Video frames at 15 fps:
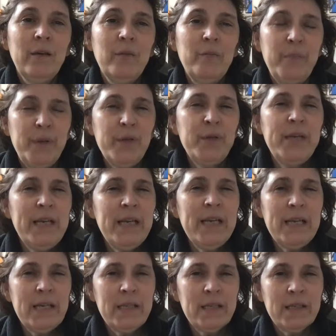Beauty
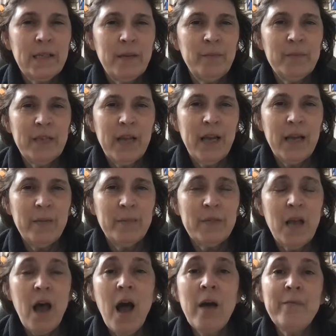is sometimes
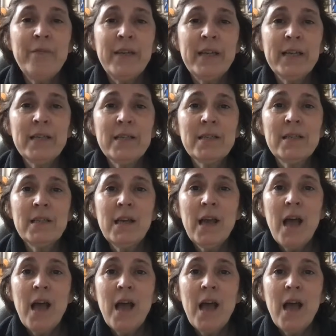obvious